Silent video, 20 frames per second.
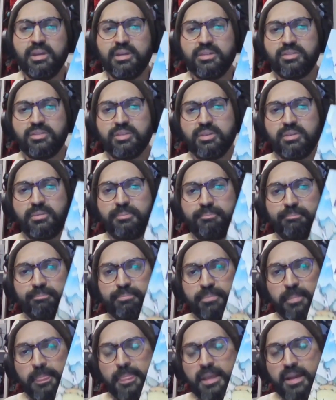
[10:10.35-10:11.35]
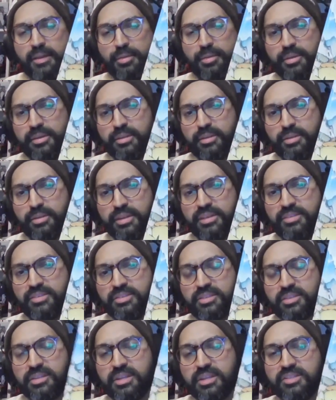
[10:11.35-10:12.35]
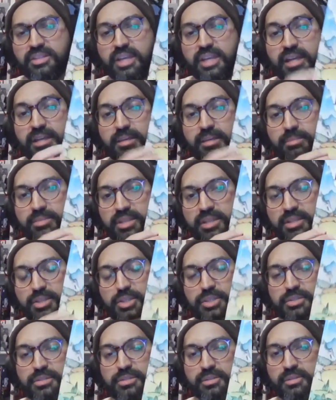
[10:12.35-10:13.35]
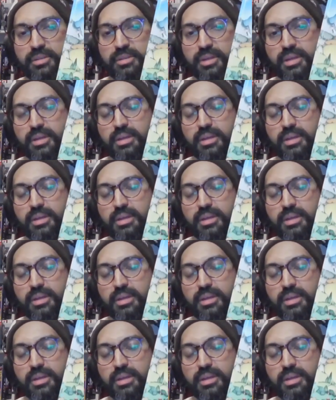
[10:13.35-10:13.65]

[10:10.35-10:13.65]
So I think this adaptation